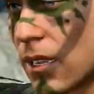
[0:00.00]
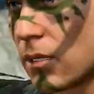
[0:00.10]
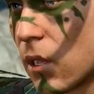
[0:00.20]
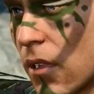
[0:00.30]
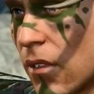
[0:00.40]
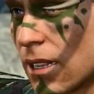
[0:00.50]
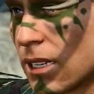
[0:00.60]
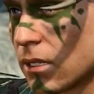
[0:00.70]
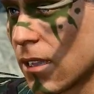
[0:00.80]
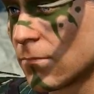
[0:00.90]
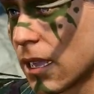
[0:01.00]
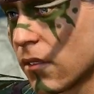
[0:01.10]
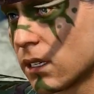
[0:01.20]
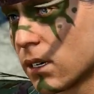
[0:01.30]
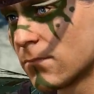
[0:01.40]
They could have cleared up
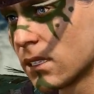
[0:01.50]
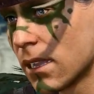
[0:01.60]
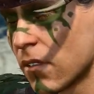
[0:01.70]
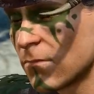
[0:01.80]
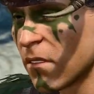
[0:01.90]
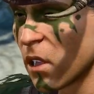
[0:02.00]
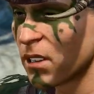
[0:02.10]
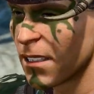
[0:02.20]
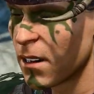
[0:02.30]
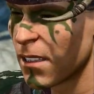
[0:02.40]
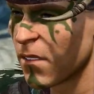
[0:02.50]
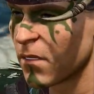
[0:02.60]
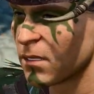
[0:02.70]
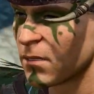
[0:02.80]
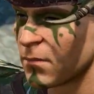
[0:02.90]
after themselves before they
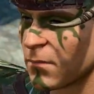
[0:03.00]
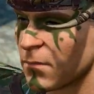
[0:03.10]
left. Huh?